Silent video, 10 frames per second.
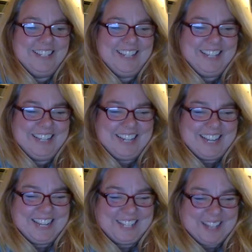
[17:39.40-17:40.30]
It
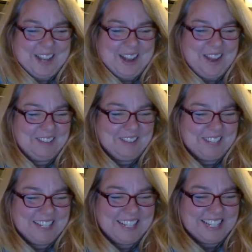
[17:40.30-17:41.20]
has
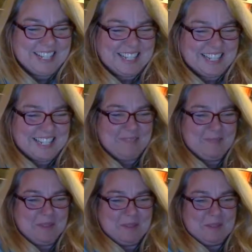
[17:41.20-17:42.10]
always
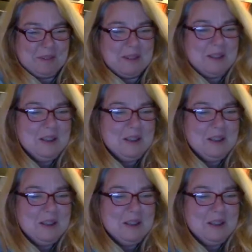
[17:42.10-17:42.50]
deceived people